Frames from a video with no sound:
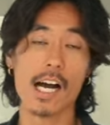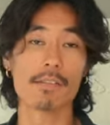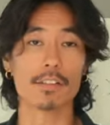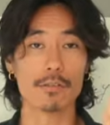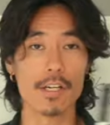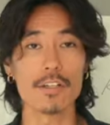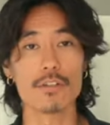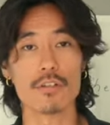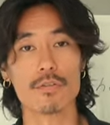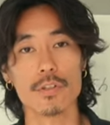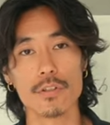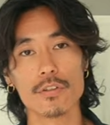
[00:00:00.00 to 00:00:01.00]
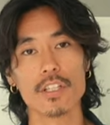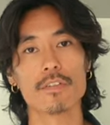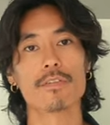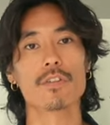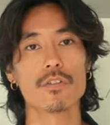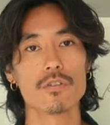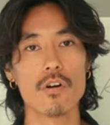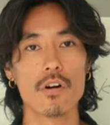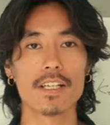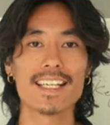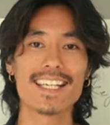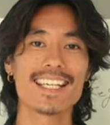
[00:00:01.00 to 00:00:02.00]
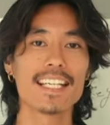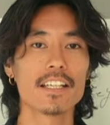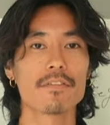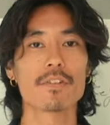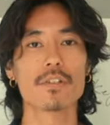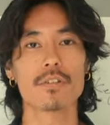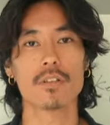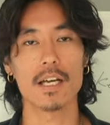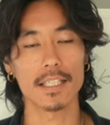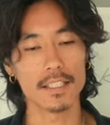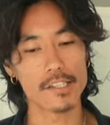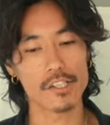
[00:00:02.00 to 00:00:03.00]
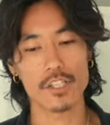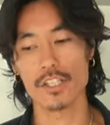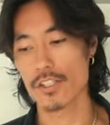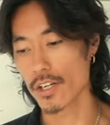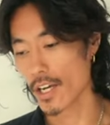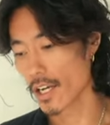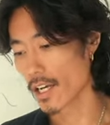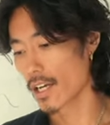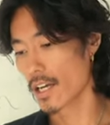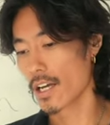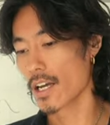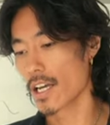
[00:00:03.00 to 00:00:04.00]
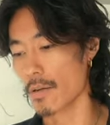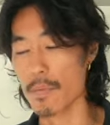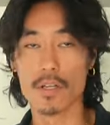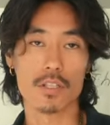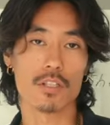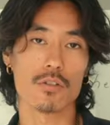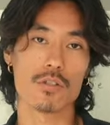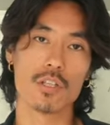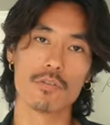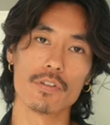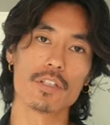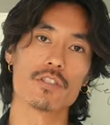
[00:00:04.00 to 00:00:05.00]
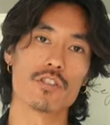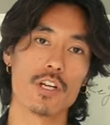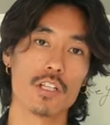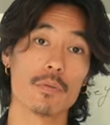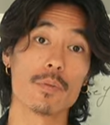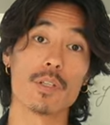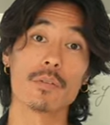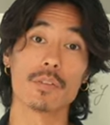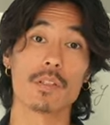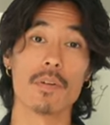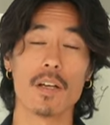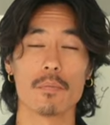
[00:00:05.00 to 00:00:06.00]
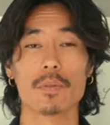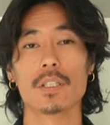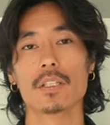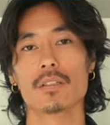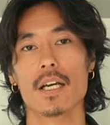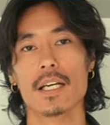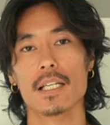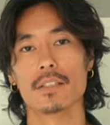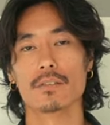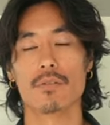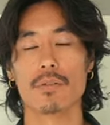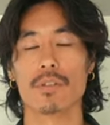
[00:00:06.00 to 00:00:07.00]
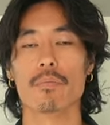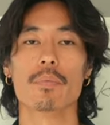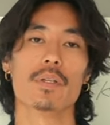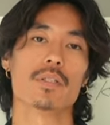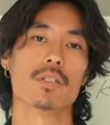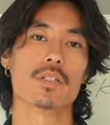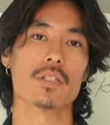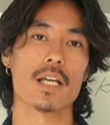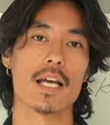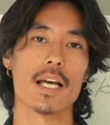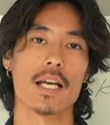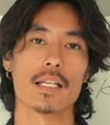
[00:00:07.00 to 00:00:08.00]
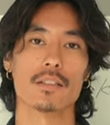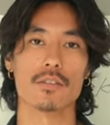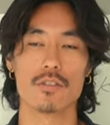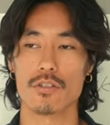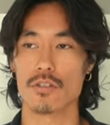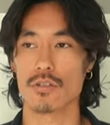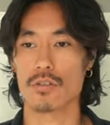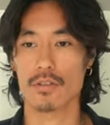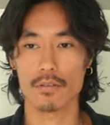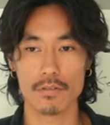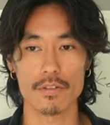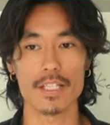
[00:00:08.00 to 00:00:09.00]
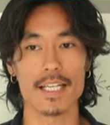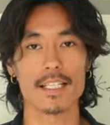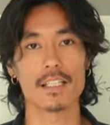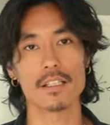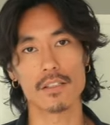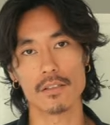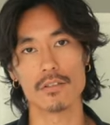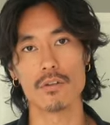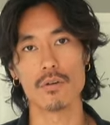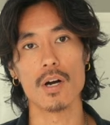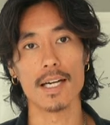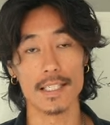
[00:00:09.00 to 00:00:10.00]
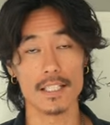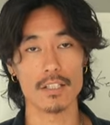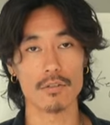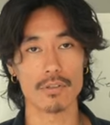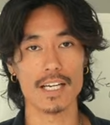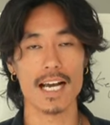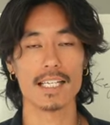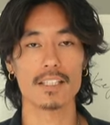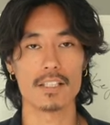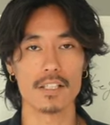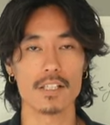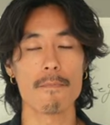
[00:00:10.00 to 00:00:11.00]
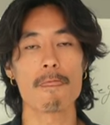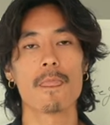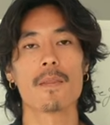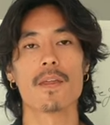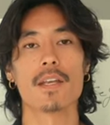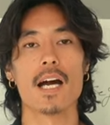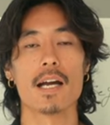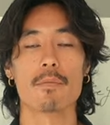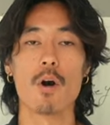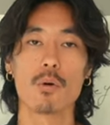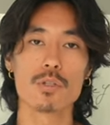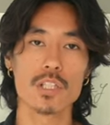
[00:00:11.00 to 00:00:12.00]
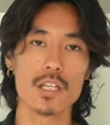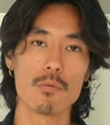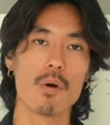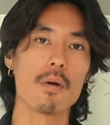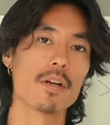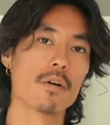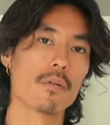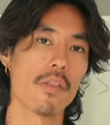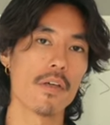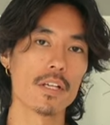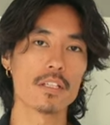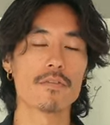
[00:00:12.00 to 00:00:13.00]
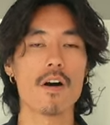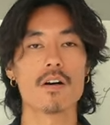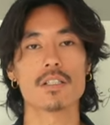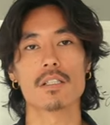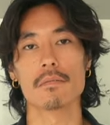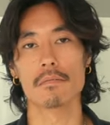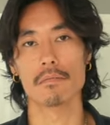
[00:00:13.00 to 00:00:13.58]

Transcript: I have great news for you if you are keen, if you are like literally immersing yourself in the journey of self-development and growing your business and just creating your ideal reality, then I'm hosting a webinar on 31st